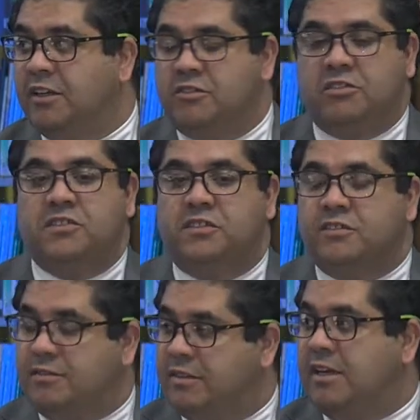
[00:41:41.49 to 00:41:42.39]
So this
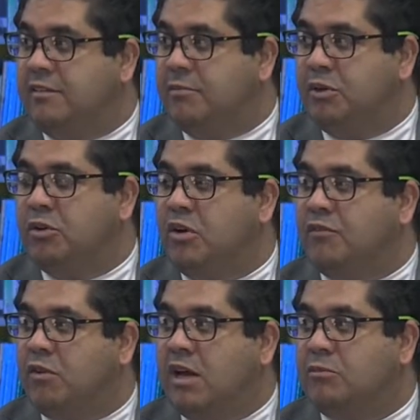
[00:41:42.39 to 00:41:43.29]
is the beauty
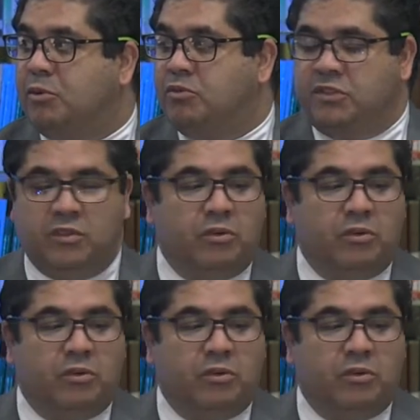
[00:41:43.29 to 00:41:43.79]
of cloud processing.